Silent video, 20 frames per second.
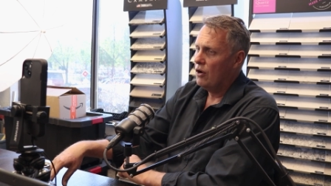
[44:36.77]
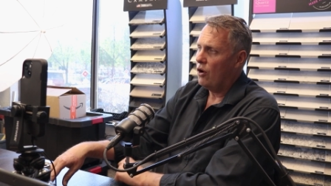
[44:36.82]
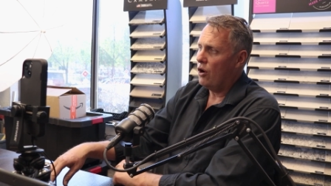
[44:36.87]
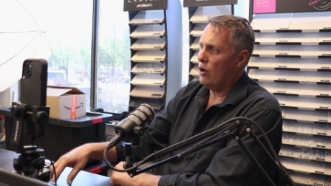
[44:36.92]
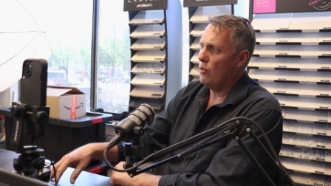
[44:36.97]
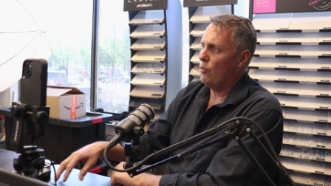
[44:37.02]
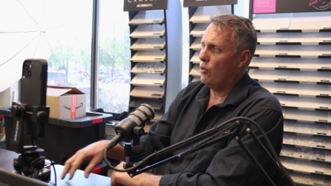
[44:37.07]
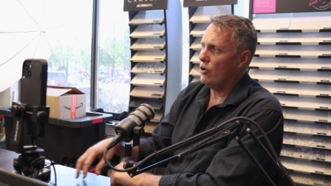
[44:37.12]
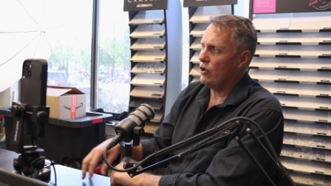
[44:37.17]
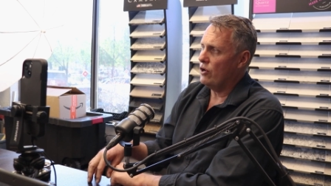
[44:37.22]

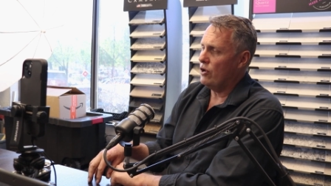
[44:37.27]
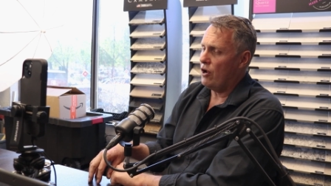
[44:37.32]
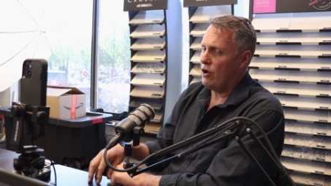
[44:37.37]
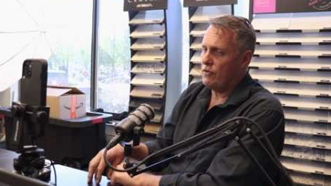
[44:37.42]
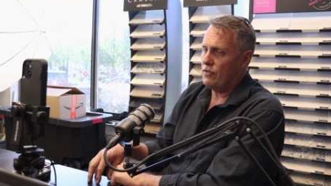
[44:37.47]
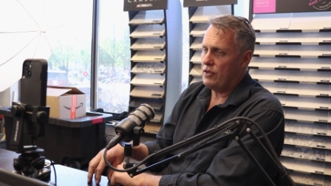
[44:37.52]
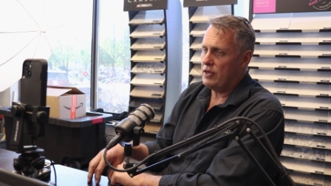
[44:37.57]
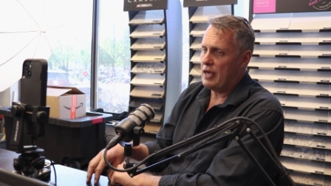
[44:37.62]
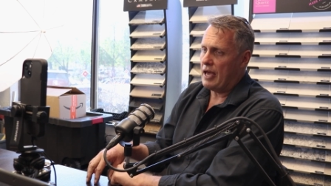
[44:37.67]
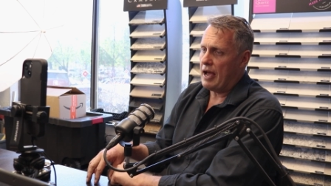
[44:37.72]
I want to
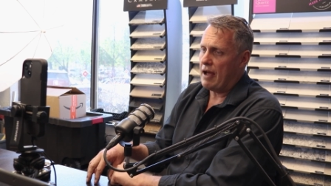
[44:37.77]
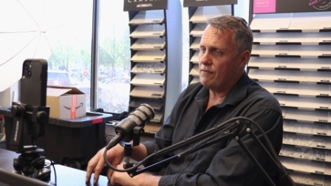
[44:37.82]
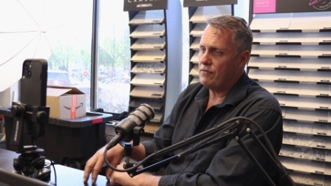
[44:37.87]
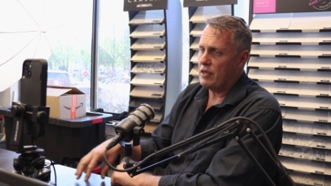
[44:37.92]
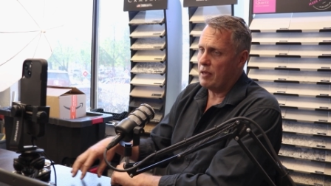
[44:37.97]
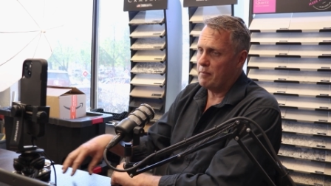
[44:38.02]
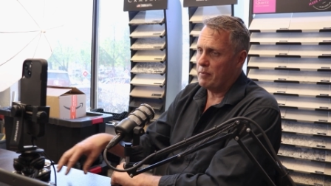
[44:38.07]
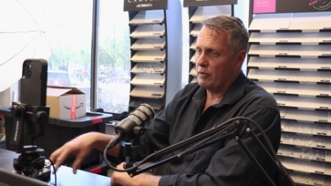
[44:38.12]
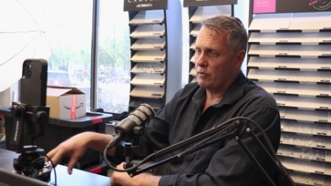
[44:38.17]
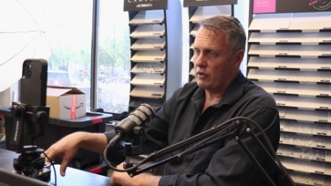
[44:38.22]
know that you have
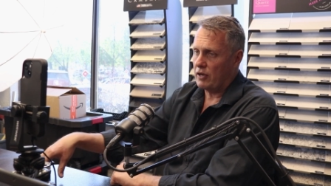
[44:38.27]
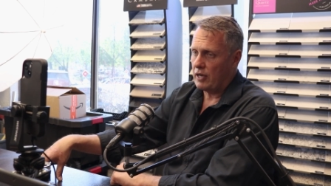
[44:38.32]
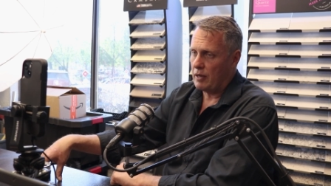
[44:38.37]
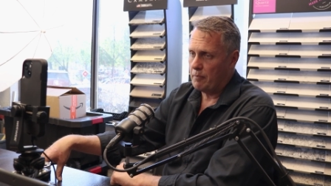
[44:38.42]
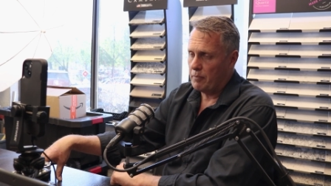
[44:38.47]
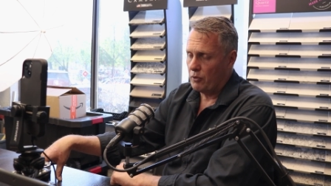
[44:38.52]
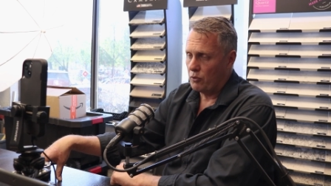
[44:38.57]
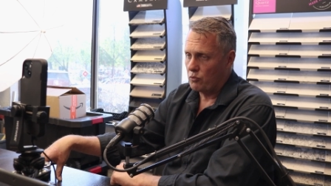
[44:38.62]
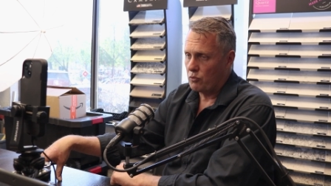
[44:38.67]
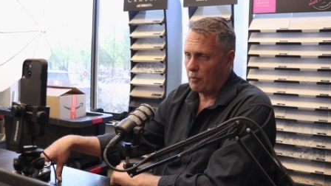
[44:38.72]
the ability to
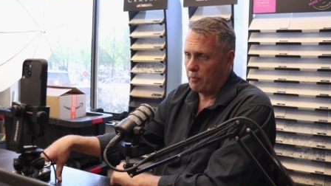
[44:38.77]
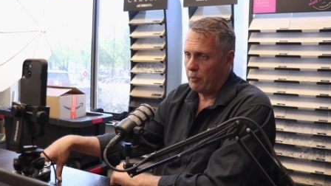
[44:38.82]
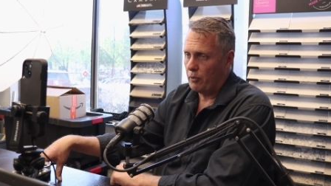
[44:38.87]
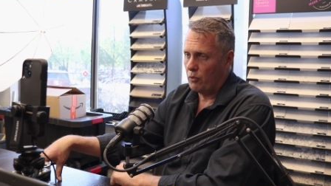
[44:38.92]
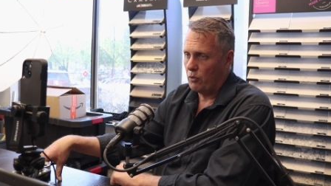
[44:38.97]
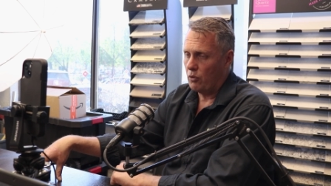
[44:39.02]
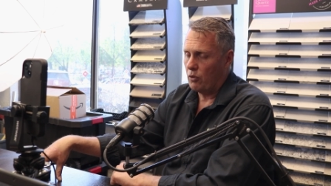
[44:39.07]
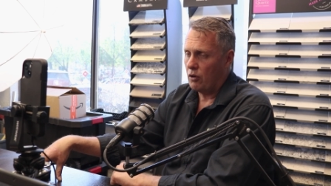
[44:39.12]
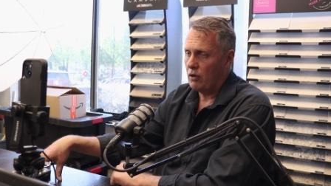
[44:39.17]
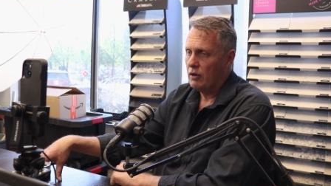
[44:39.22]
build
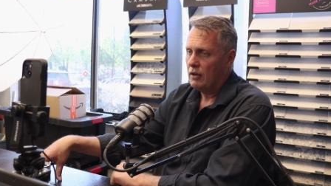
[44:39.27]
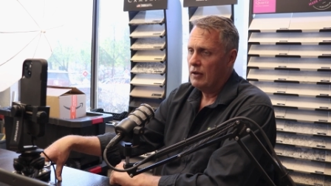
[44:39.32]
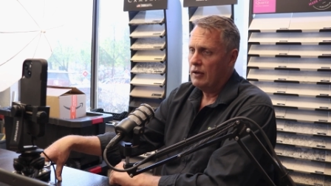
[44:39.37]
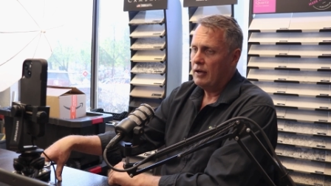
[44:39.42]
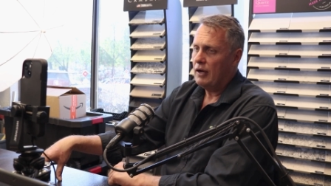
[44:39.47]
rapport.